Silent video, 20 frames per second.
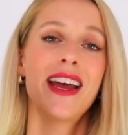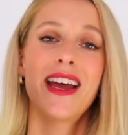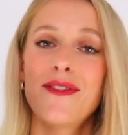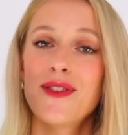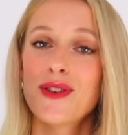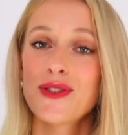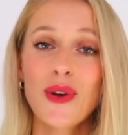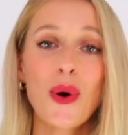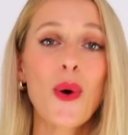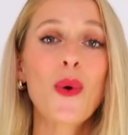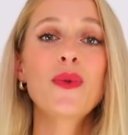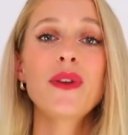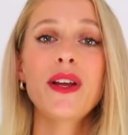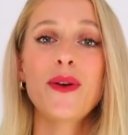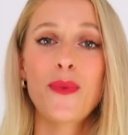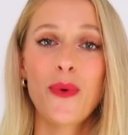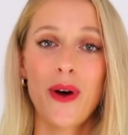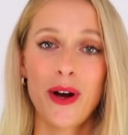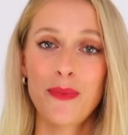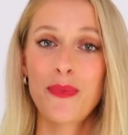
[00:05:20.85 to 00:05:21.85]
If there's only
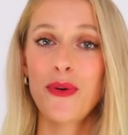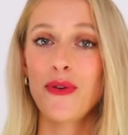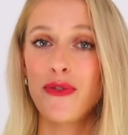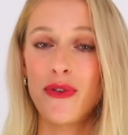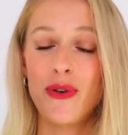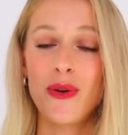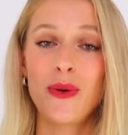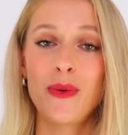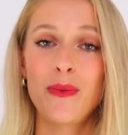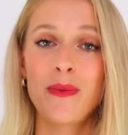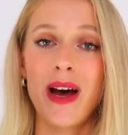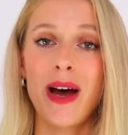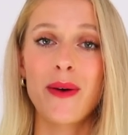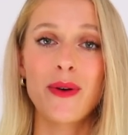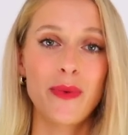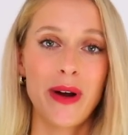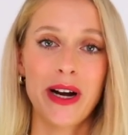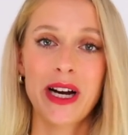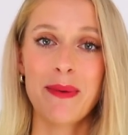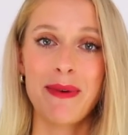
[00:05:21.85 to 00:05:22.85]
one perfume I
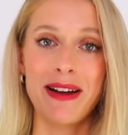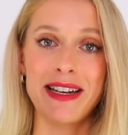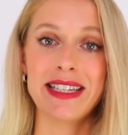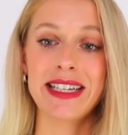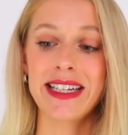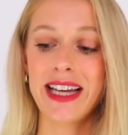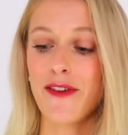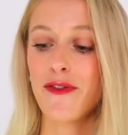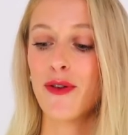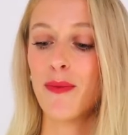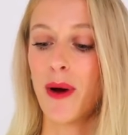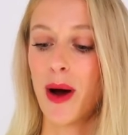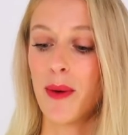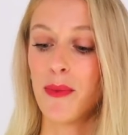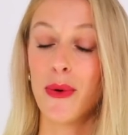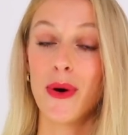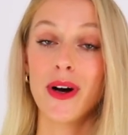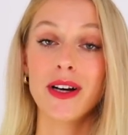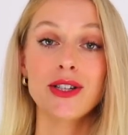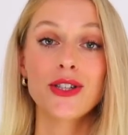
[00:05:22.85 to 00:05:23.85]
would recommend to get from
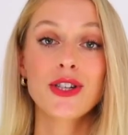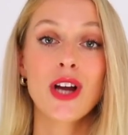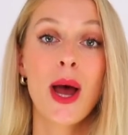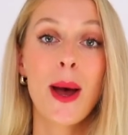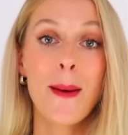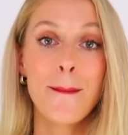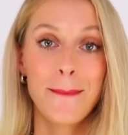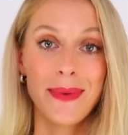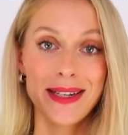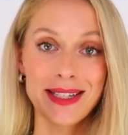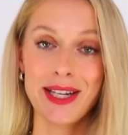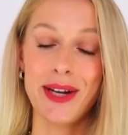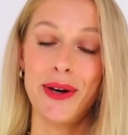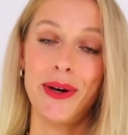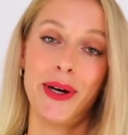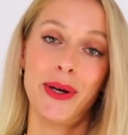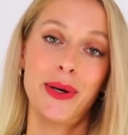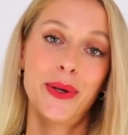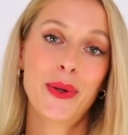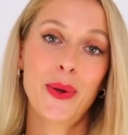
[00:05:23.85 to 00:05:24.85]
Amouage,
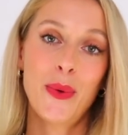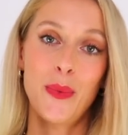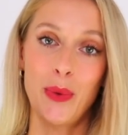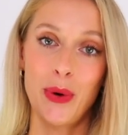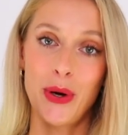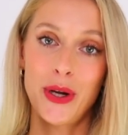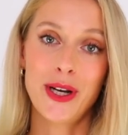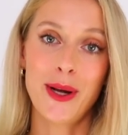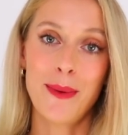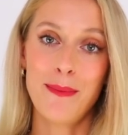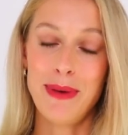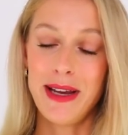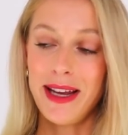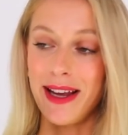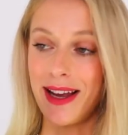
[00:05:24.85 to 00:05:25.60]
Material would be